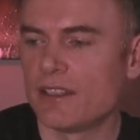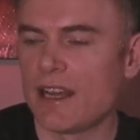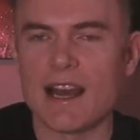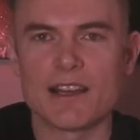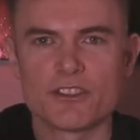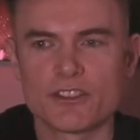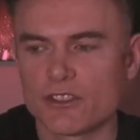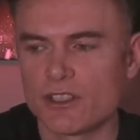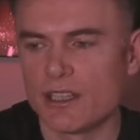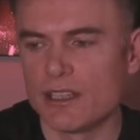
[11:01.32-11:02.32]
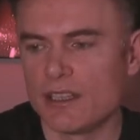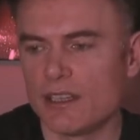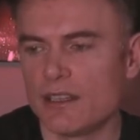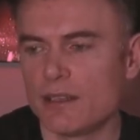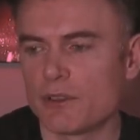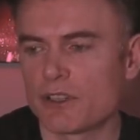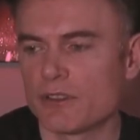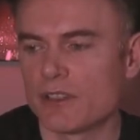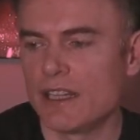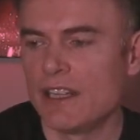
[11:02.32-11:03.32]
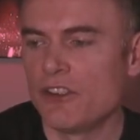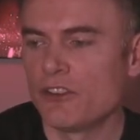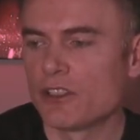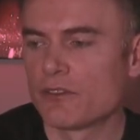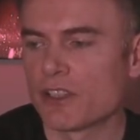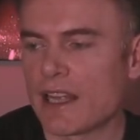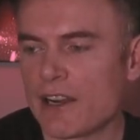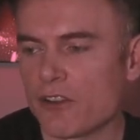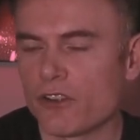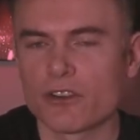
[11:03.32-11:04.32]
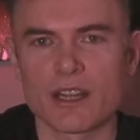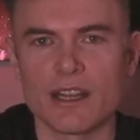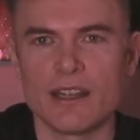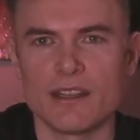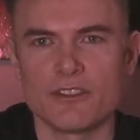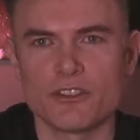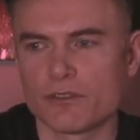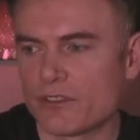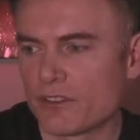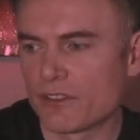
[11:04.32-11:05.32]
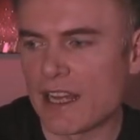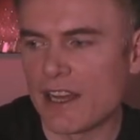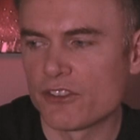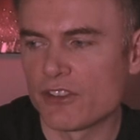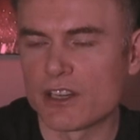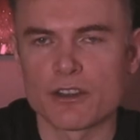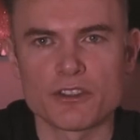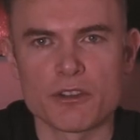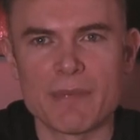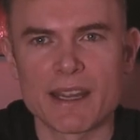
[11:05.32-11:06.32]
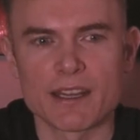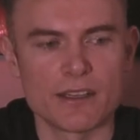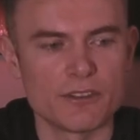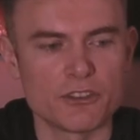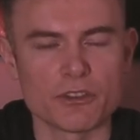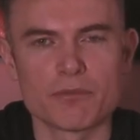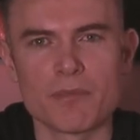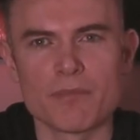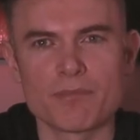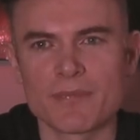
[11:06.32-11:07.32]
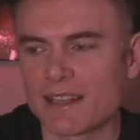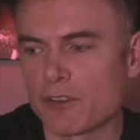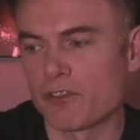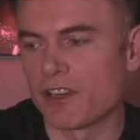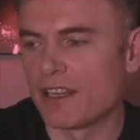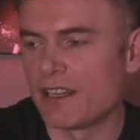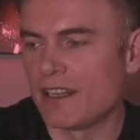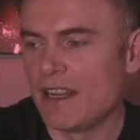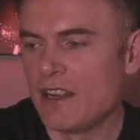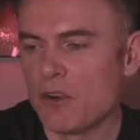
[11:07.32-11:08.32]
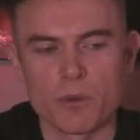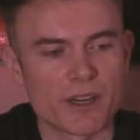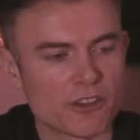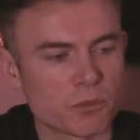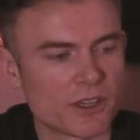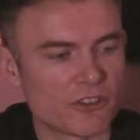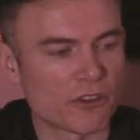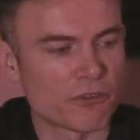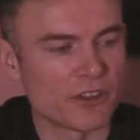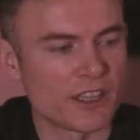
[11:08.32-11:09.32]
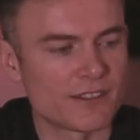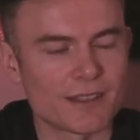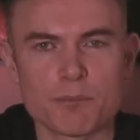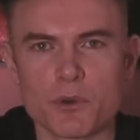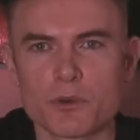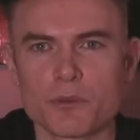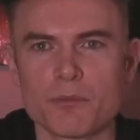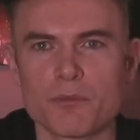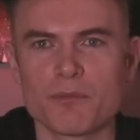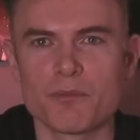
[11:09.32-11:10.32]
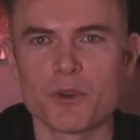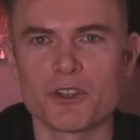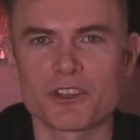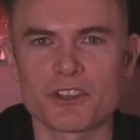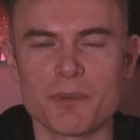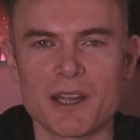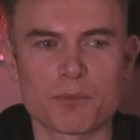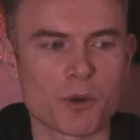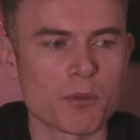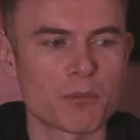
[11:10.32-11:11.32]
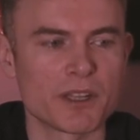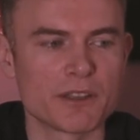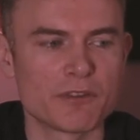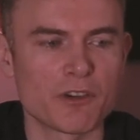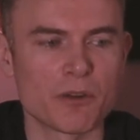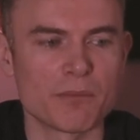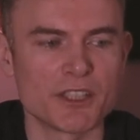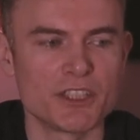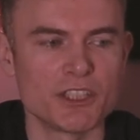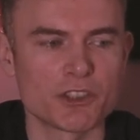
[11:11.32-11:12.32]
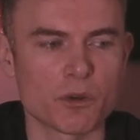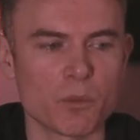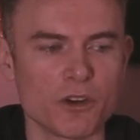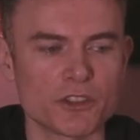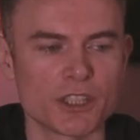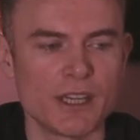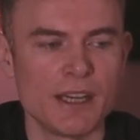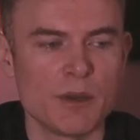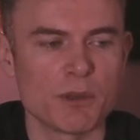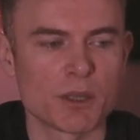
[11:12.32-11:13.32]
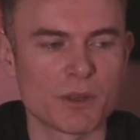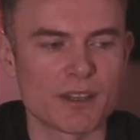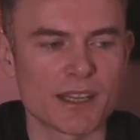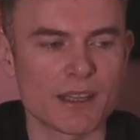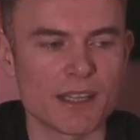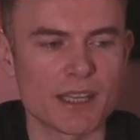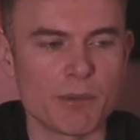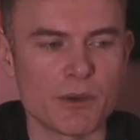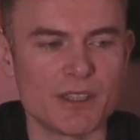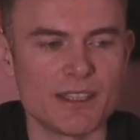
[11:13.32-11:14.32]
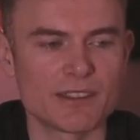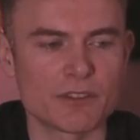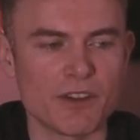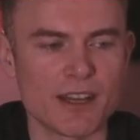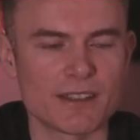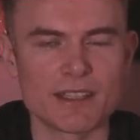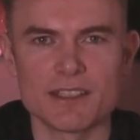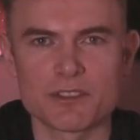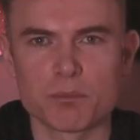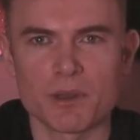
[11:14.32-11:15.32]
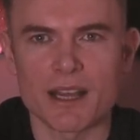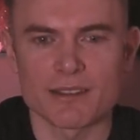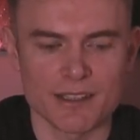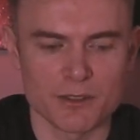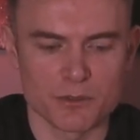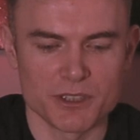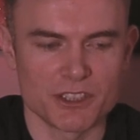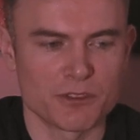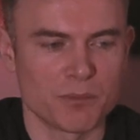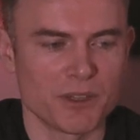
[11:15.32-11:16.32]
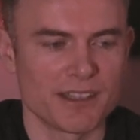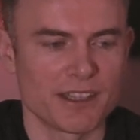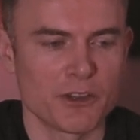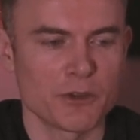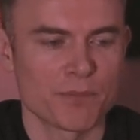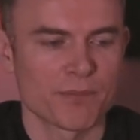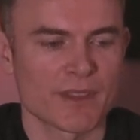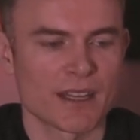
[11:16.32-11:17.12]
hands. There we go. So they've got the analog, they've got the hands there to make it sort of different. Where this one is a really simple, what you'd expect probably from a G-Shock watch. But the one thing I like about it is the fact that it is blacked out, which is pretty cool.